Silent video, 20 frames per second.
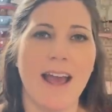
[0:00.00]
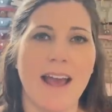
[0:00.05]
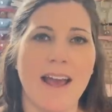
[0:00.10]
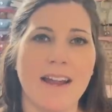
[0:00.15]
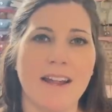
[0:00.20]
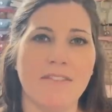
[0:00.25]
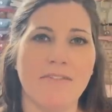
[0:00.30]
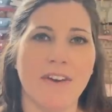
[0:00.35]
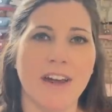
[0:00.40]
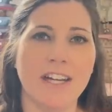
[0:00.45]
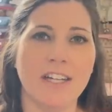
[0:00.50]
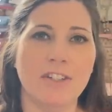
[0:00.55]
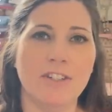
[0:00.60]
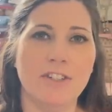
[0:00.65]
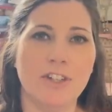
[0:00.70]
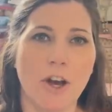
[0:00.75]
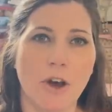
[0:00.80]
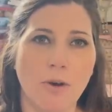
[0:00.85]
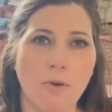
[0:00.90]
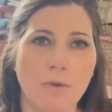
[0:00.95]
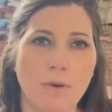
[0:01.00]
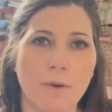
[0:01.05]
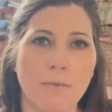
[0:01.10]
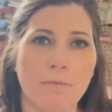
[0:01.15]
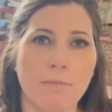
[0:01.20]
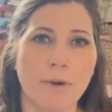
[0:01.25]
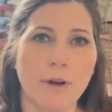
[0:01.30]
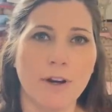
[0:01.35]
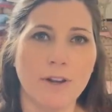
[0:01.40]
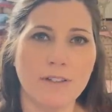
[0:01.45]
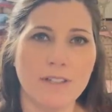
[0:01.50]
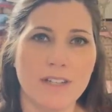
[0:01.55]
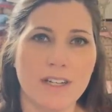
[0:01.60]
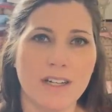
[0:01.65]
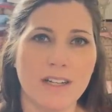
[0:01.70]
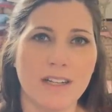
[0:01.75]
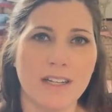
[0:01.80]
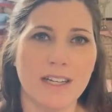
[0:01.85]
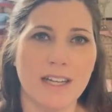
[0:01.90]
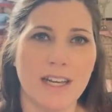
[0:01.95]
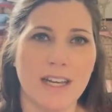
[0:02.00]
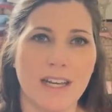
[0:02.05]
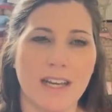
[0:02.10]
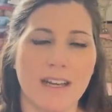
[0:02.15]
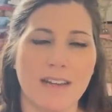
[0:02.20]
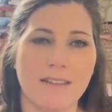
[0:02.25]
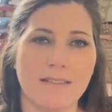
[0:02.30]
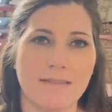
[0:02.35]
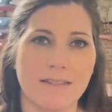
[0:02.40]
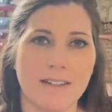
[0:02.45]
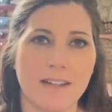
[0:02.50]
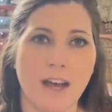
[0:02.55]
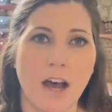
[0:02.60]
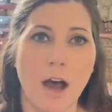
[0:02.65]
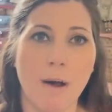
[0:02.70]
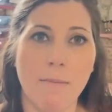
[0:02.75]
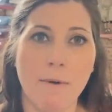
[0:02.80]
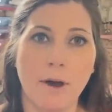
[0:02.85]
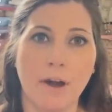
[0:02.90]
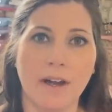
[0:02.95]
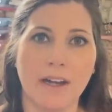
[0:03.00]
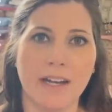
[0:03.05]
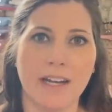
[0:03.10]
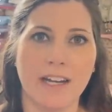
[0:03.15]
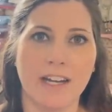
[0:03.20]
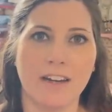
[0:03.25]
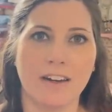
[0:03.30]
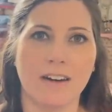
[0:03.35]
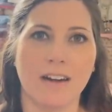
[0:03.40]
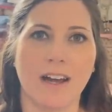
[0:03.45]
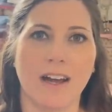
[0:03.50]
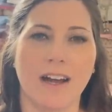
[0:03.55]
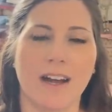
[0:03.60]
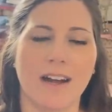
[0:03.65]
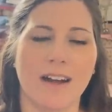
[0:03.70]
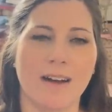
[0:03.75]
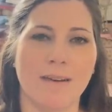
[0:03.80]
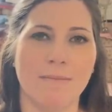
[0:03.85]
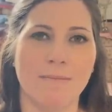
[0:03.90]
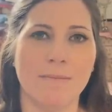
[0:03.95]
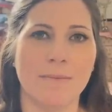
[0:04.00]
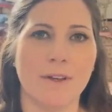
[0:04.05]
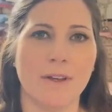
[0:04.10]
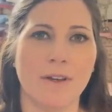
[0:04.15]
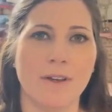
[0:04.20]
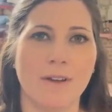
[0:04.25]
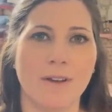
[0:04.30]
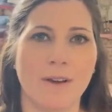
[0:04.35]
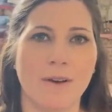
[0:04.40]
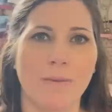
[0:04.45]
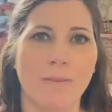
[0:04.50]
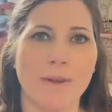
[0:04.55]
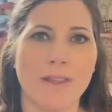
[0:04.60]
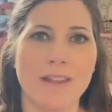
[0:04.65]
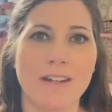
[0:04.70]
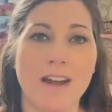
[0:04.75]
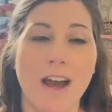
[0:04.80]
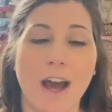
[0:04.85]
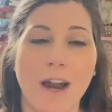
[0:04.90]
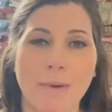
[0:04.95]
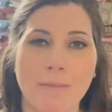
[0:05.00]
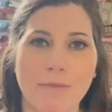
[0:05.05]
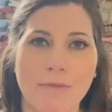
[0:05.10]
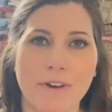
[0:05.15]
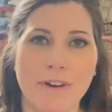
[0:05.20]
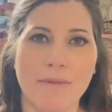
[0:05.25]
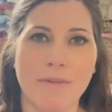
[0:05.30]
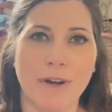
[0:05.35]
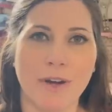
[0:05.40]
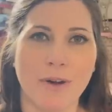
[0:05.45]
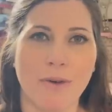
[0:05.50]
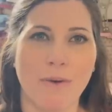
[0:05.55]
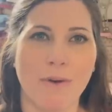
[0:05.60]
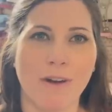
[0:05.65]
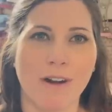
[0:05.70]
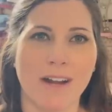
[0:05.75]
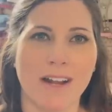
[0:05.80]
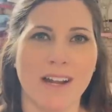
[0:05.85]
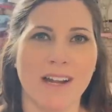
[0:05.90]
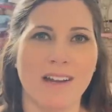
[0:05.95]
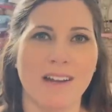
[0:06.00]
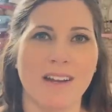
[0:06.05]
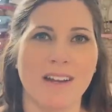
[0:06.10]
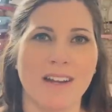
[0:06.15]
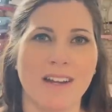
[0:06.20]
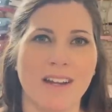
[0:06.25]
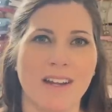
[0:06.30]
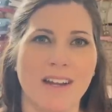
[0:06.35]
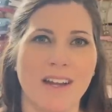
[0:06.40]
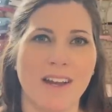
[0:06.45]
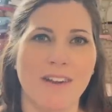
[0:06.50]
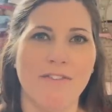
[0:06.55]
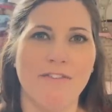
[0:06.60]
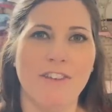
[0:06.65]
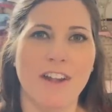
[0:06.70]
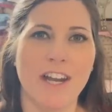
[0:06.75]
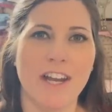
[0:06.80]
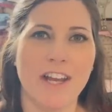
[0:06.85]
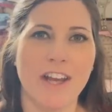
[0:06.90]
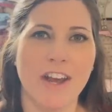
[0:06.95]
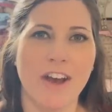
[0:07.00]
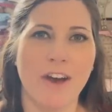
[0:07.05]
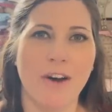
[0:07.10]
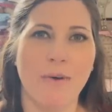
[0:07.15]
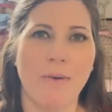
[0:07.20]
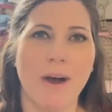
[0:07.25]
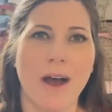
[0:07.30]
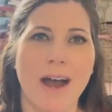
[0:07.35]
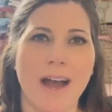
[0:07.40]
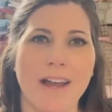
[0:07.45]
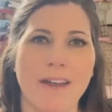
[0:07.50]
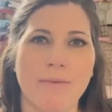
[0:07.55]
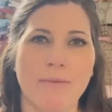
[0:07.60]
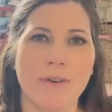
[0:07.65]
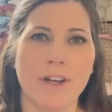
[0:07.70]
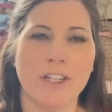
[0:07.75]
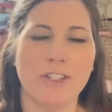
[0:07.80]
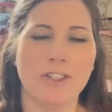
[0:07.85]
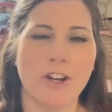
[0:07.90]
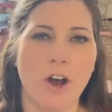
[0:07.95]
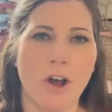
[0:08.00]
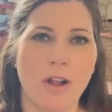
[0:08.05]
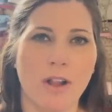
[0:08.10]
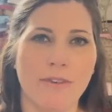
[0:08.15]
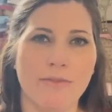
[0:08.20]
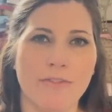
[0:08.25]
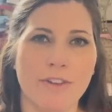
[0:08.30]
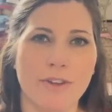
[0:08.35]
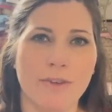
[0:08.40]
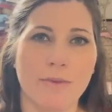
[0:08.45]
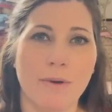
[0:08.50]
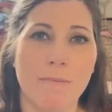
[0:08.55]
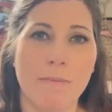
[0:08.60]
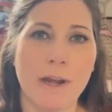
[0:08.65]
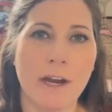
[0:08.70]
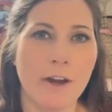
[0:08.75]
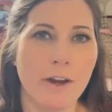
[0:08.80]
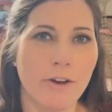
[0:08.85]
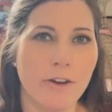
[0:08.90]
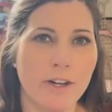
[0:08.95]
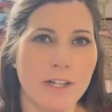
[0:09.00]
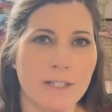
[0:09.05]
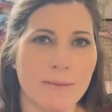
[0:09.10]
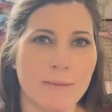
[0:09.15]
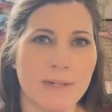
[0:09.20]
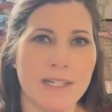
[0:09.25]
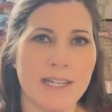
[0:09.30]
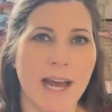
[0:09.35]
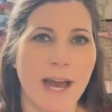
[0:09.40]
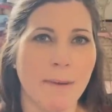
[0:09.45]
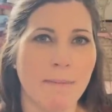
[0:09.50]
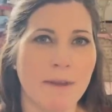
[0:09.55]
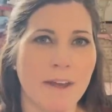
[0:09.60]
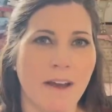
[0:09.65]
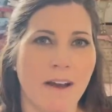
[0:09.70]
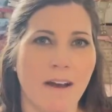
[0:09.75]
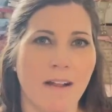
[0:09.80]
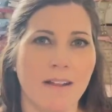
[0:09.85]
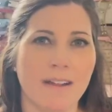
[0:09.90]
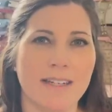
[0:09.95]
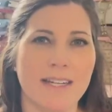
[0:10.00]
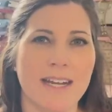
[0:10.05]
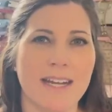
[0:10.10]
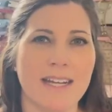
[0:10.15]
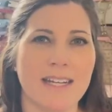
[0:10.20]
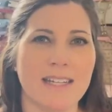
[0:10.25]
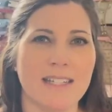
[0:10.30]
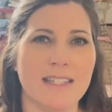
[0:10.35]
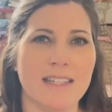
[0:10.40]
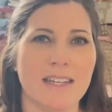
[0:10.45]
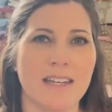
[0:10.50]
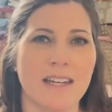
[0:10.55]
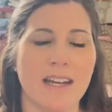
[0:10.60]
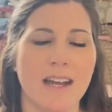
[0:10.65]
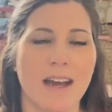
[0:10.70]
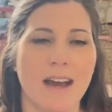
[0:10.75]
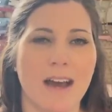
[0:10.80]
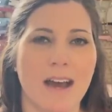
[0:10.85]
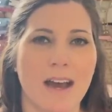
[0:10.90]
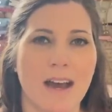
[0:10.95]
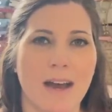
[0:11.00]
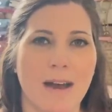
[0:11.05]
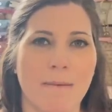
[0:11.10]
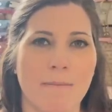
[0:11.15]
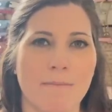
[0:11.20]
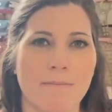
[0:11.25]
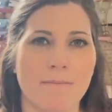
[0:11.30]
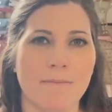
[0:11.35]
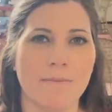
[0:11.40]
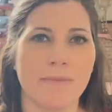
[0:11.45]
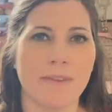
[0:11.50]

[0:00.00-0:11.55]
And if I don't personally come on here um, with not a pre-recorded video, I wish all of you Merry Christmas, Happy Holidays, um,